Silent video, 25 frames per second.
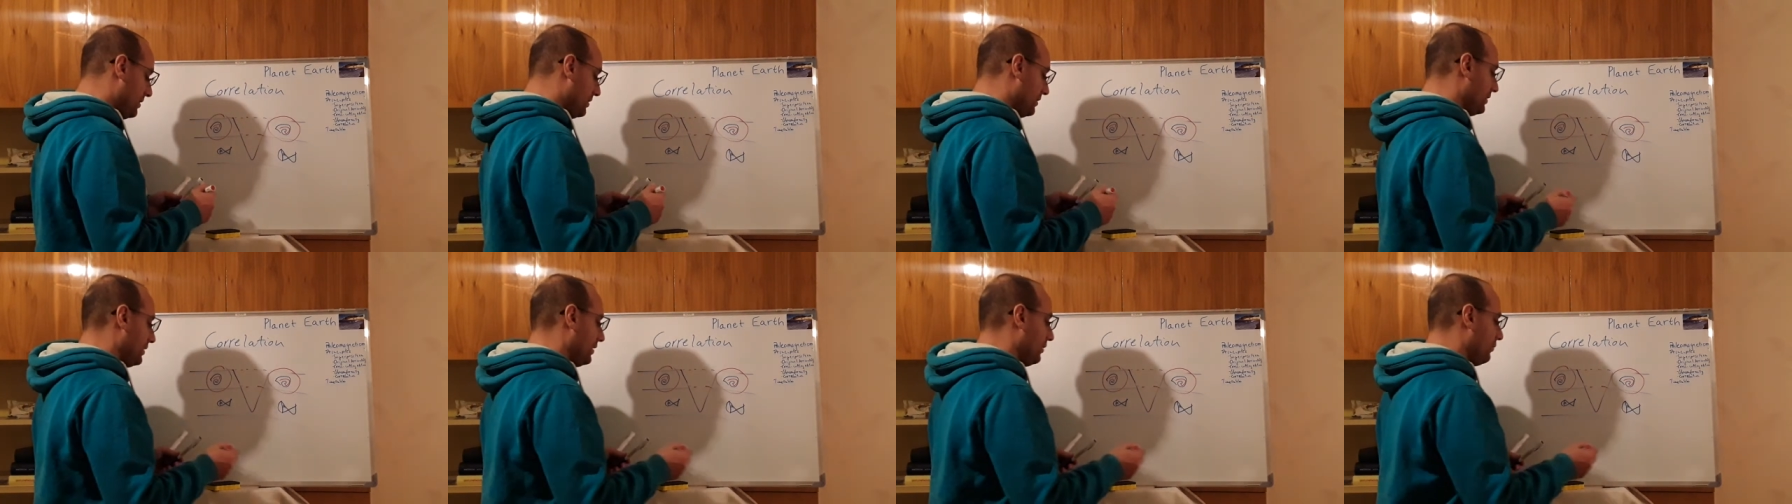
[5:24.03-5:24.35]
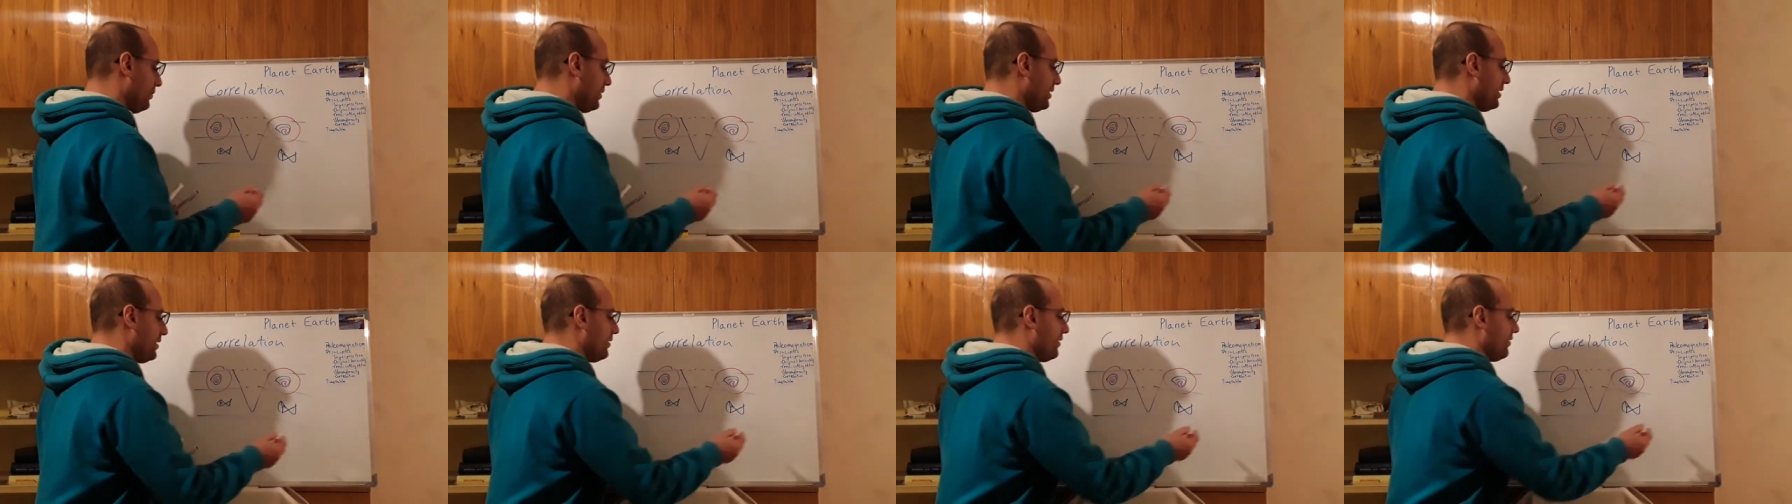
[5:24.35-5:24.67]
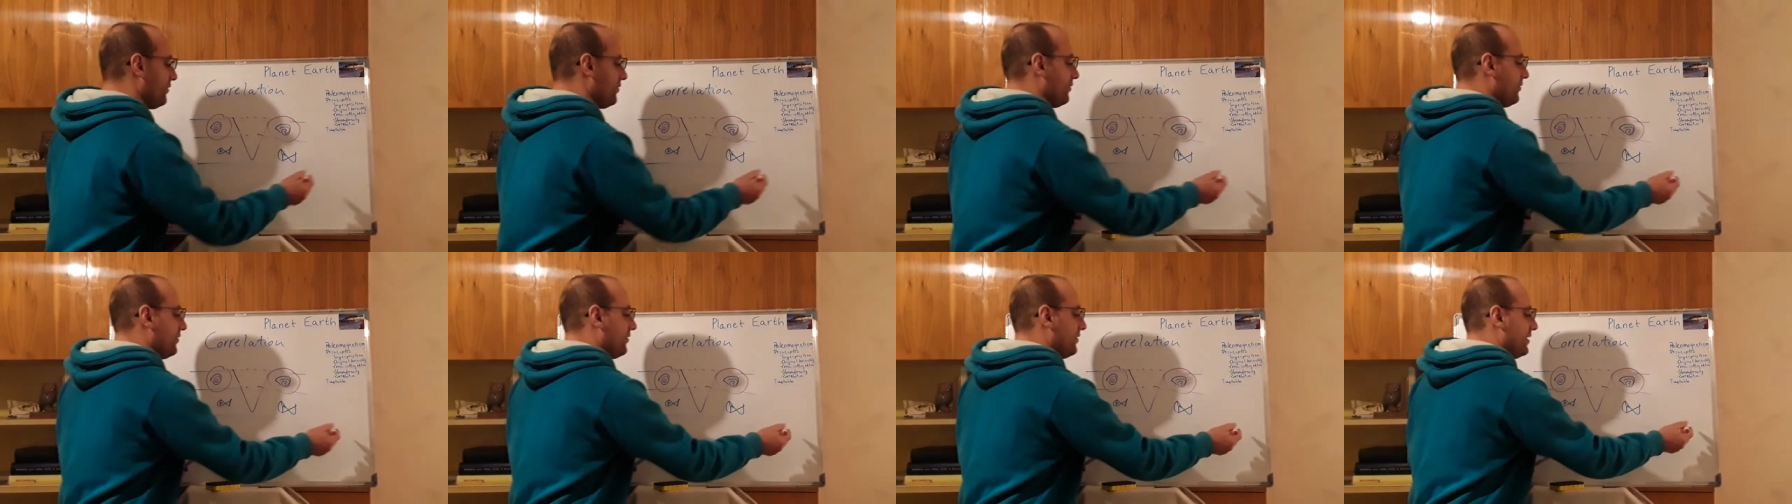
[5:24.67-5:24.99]
Now we can
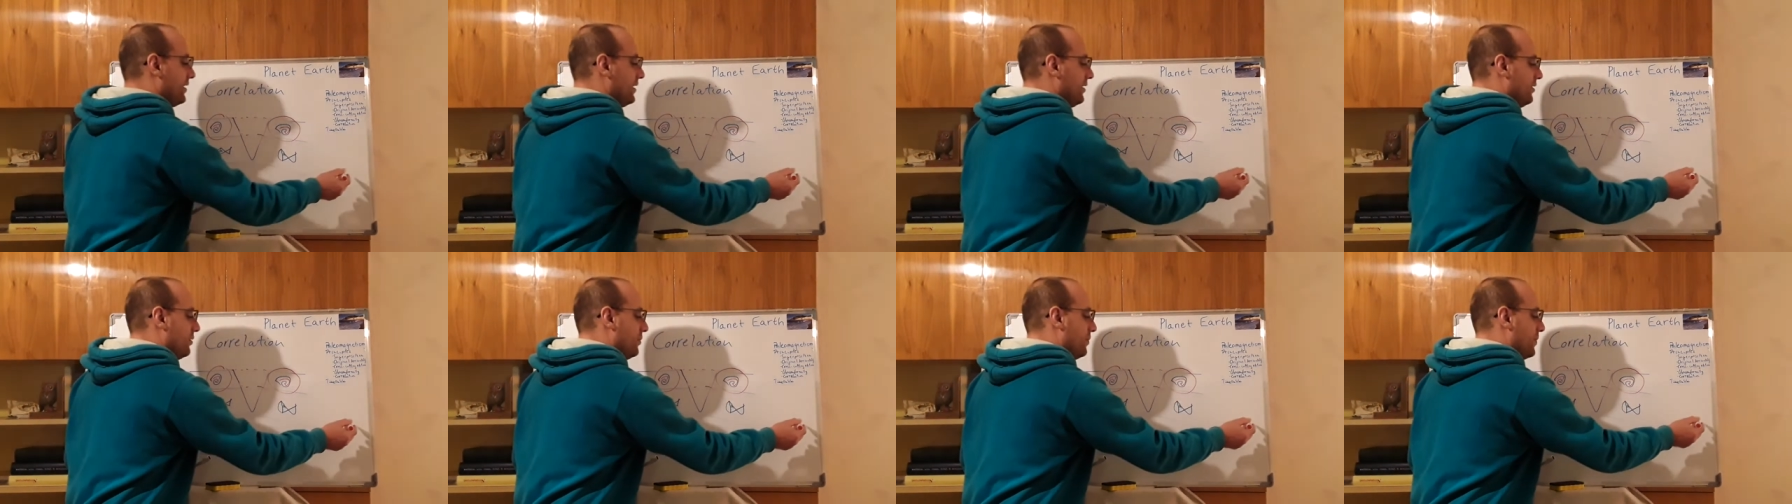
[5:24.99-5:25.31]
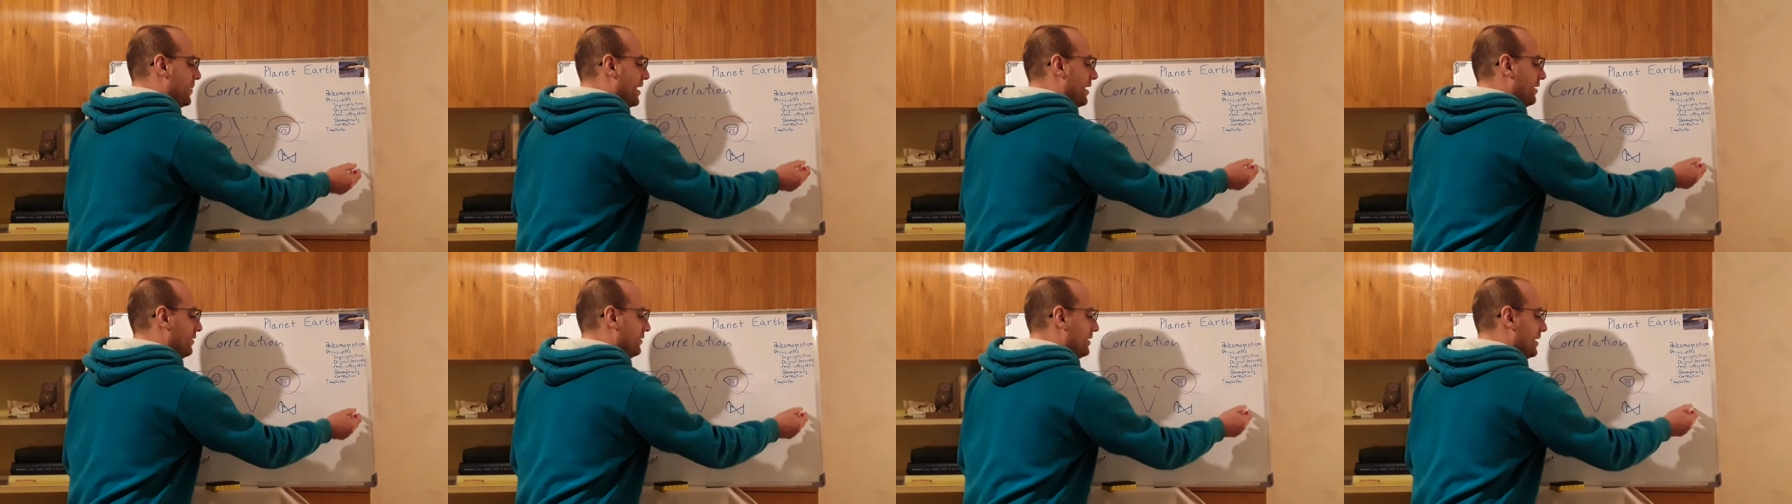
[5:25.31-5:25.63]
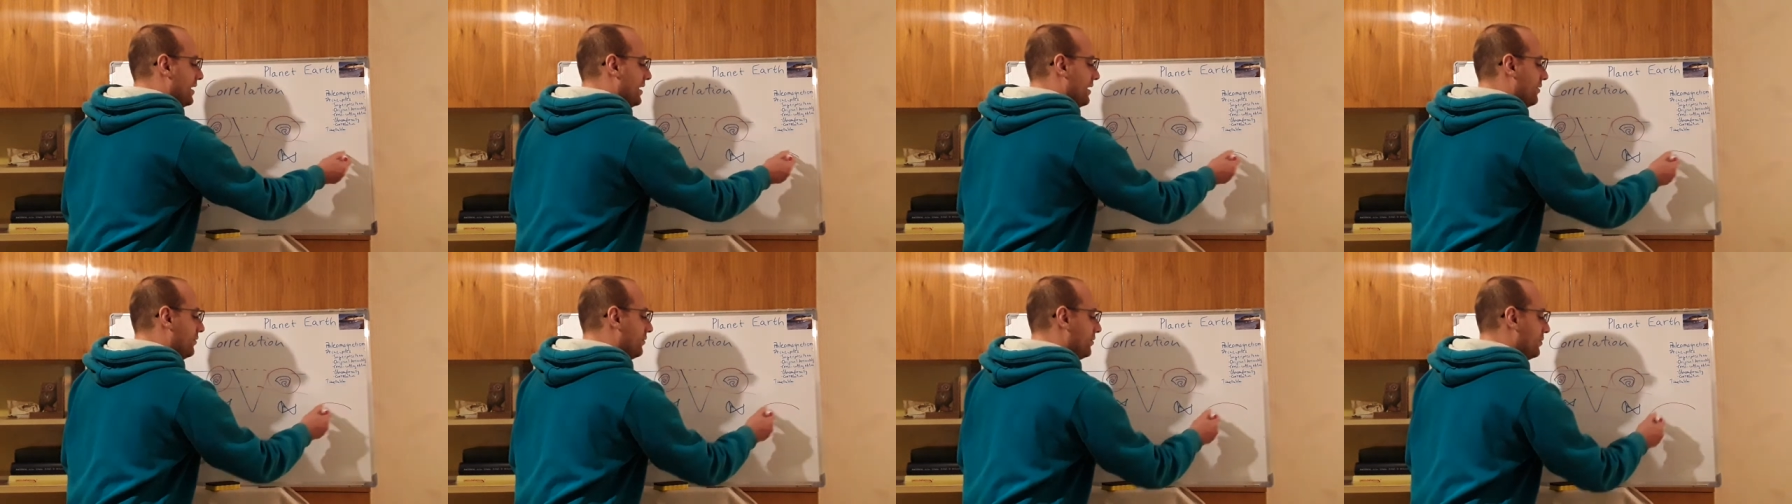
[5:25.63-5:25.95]
also think about
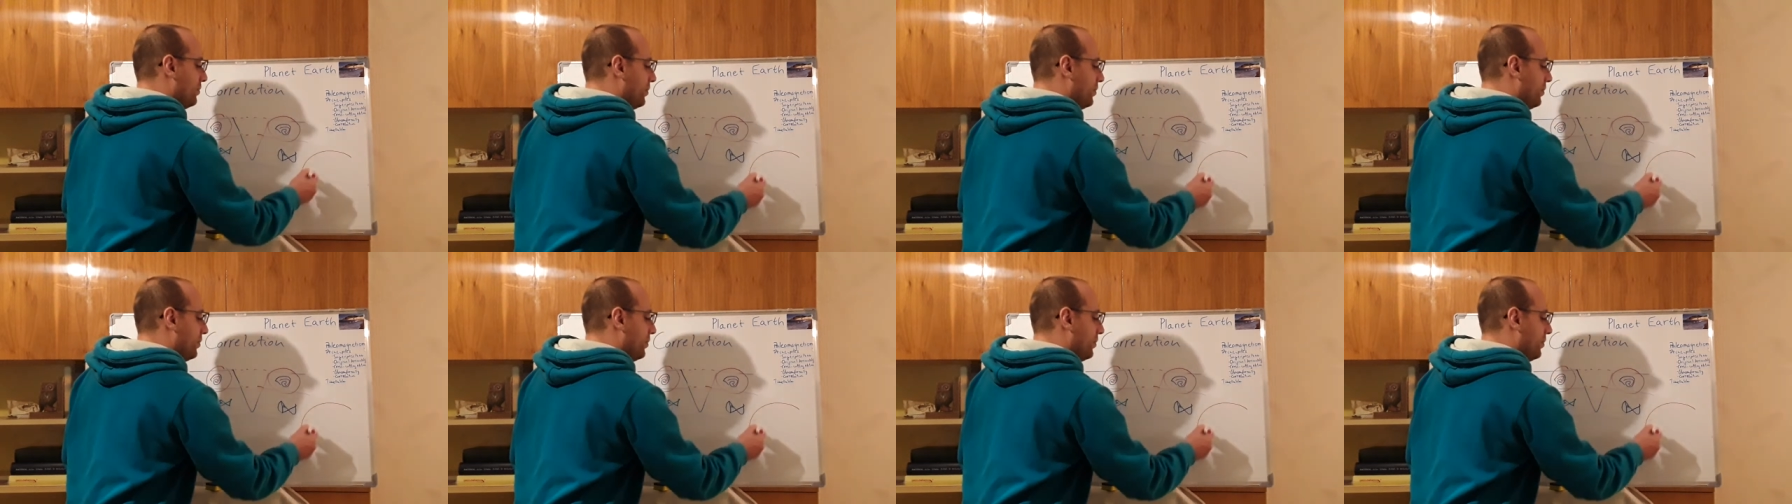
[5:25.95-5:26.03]
how the